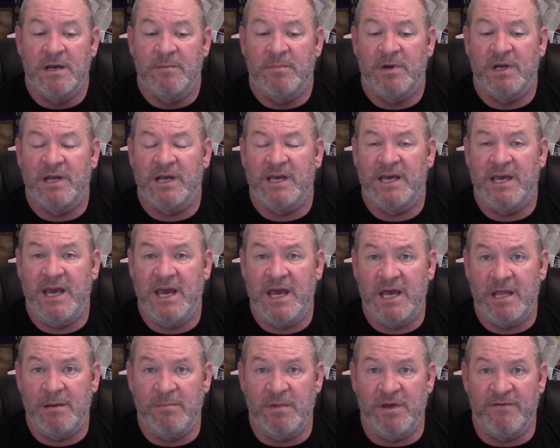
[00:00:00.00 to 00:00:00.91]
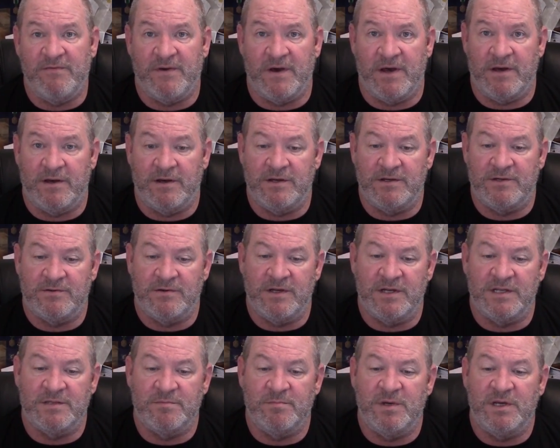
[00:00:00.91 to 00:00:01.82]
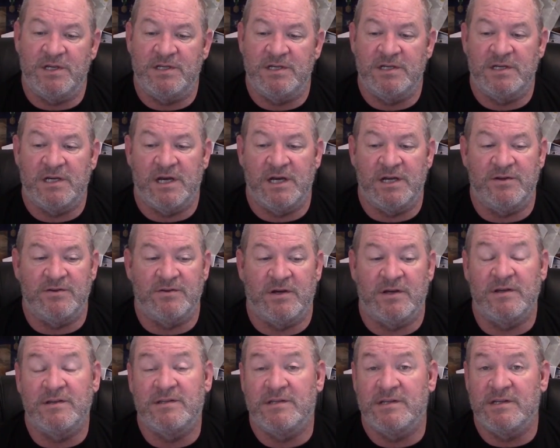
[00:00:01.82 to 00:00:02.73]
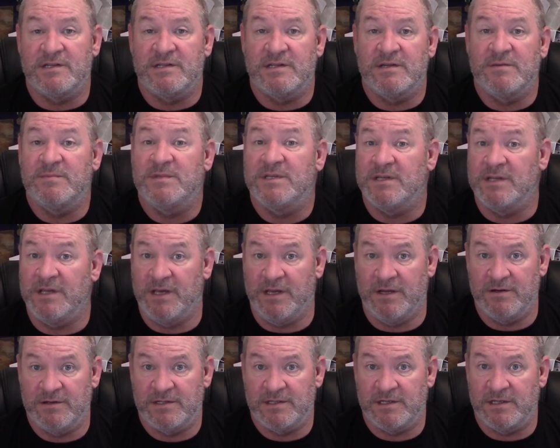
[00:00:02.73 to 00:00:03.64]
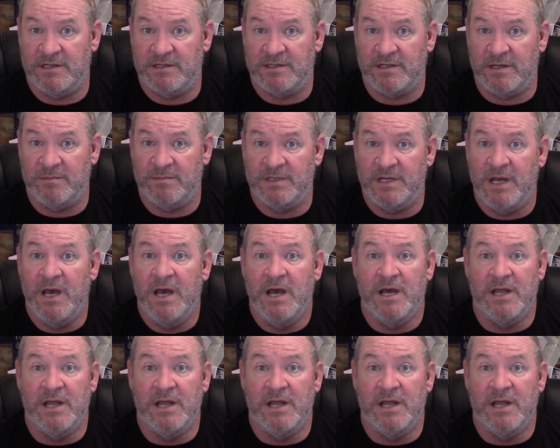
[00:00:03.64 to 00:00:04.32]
but it can be found in transmission, hydraulic systems, and gear systems.